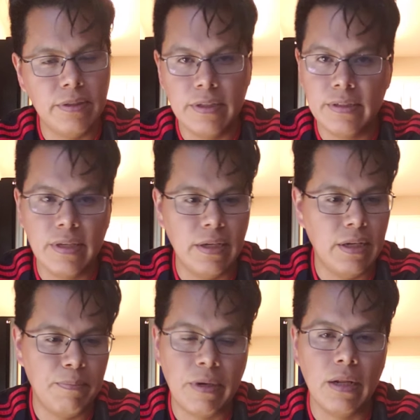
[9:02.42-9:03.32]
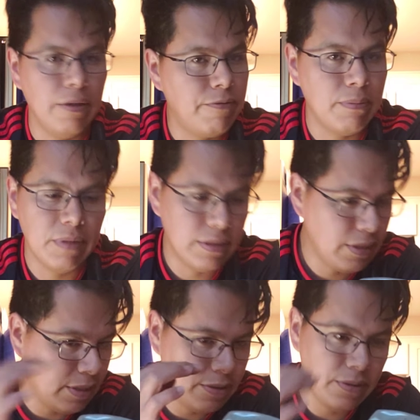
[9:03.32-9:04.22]
this gun, and probably from this
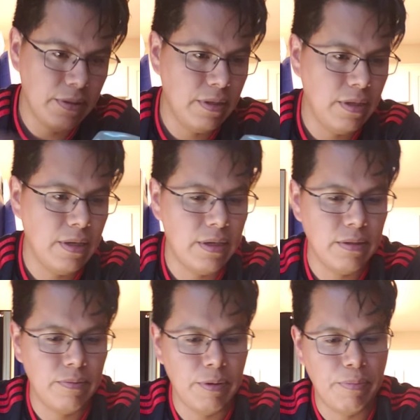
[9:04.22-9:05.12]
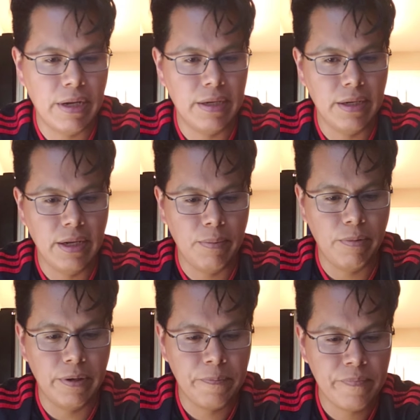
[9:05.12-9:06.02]
gun to the rebranded name
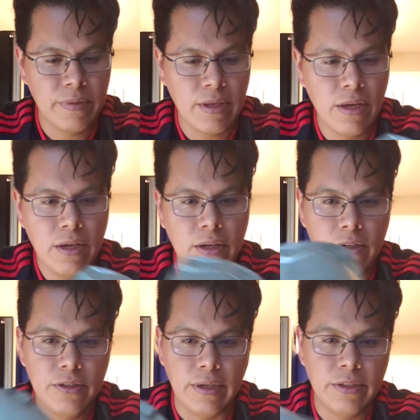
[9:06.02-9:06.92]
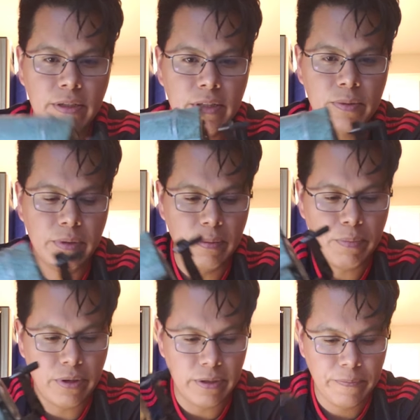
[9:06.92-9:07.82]
one. So I took this one
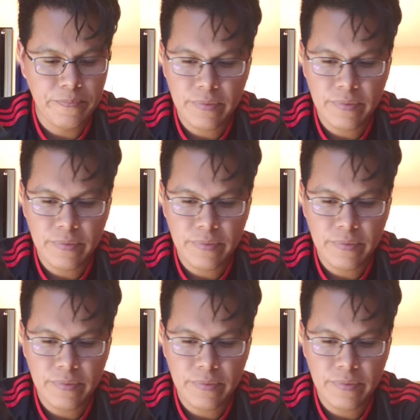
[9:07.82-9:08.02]
apart.